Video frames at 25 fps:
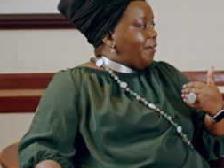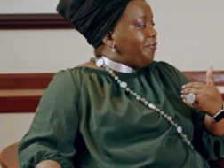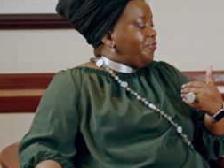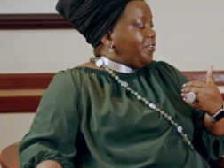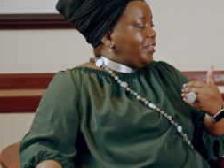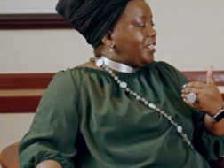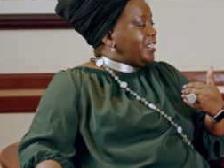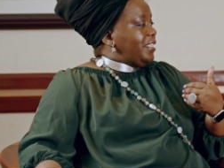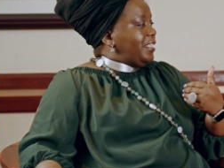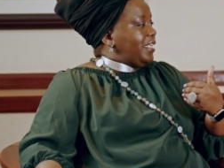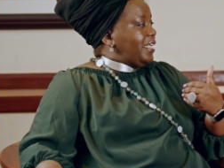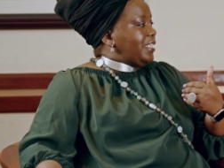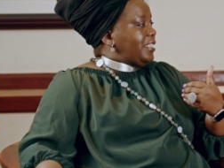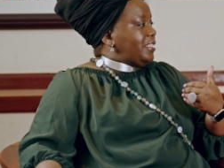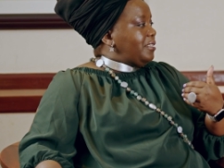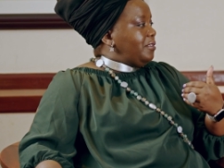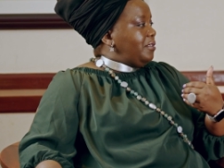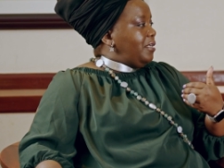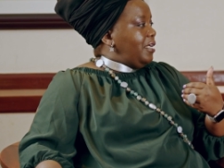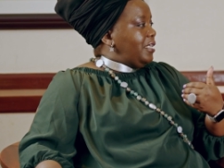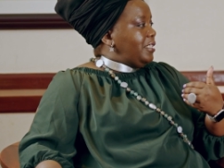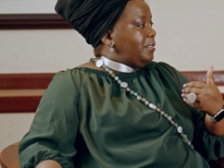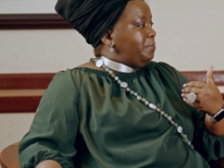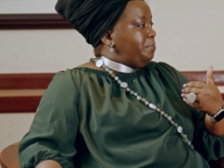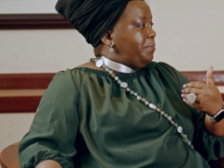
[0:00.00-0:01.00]

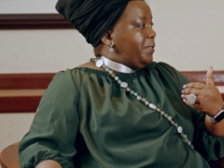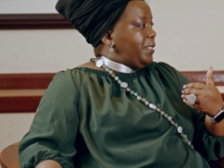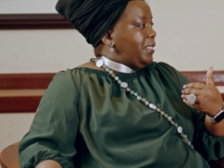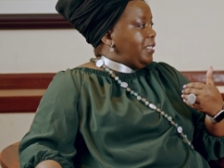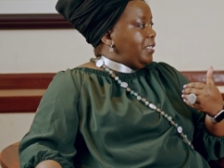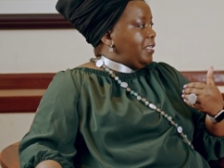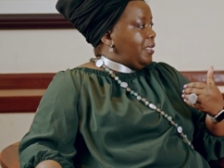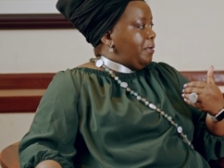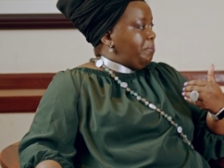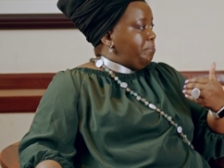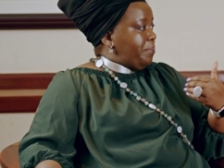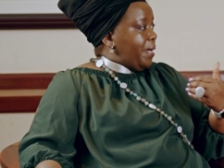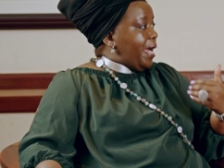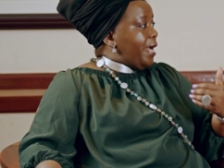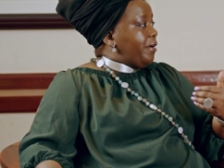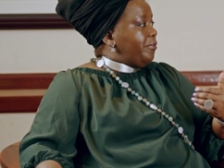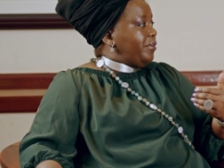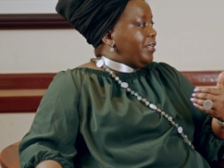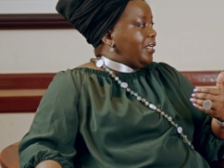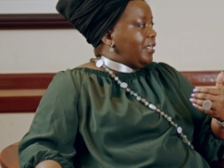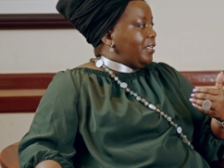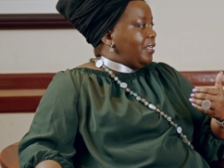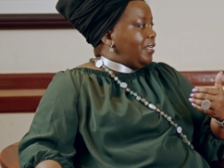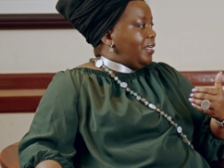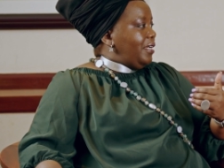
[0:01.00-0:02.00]
Africanness as being a
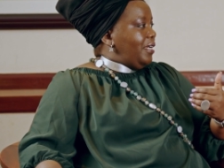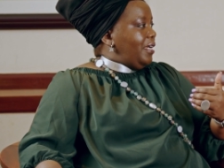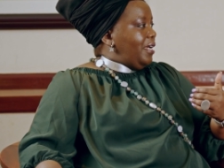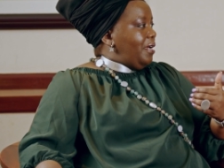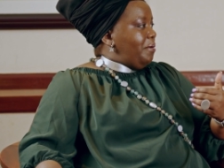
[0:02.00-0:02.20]
barrier,